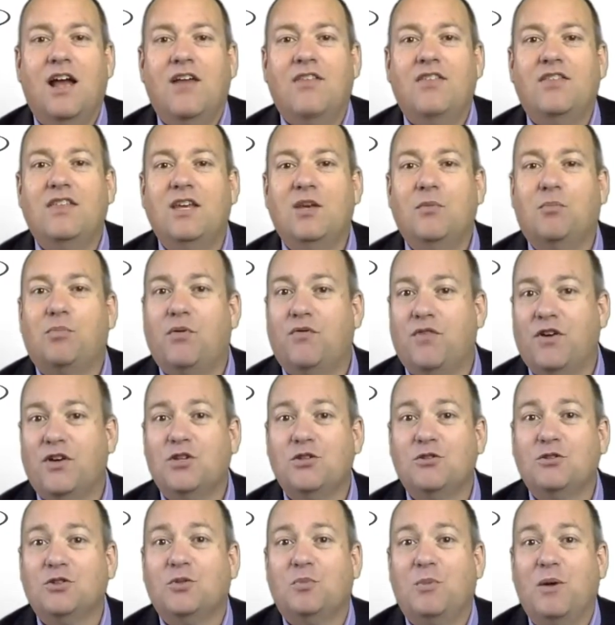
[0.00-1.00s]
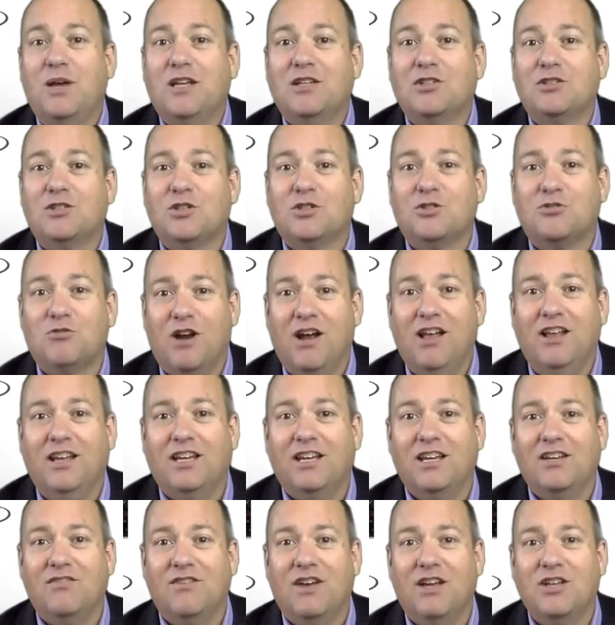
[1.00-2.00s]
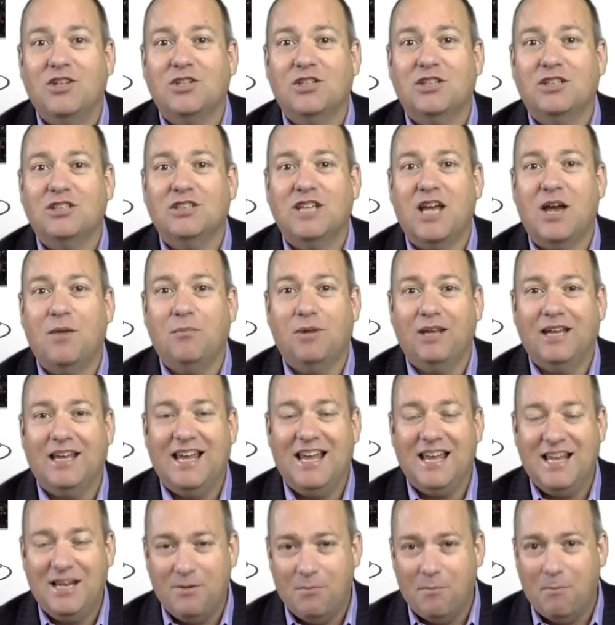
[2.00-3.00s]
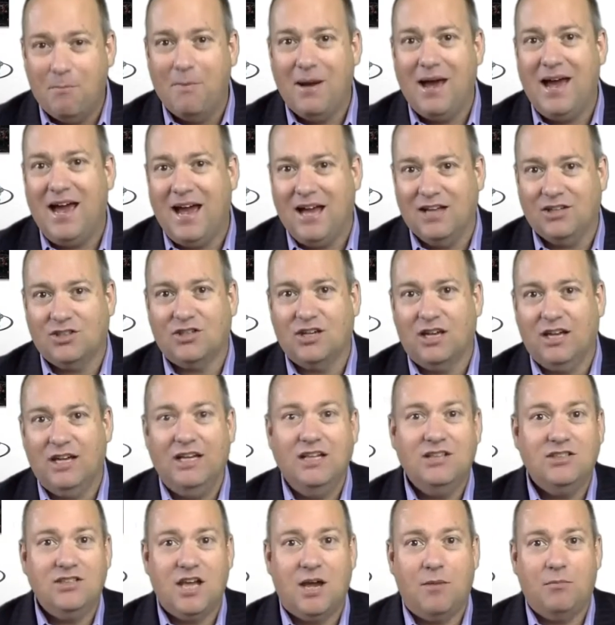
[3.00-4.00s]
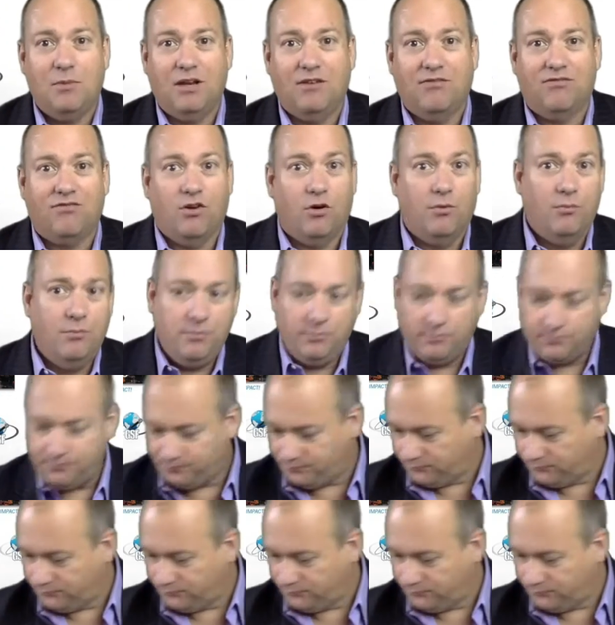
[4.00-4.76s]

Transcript: the Professional Speakers Australia Convention is happening in March. And it's happening from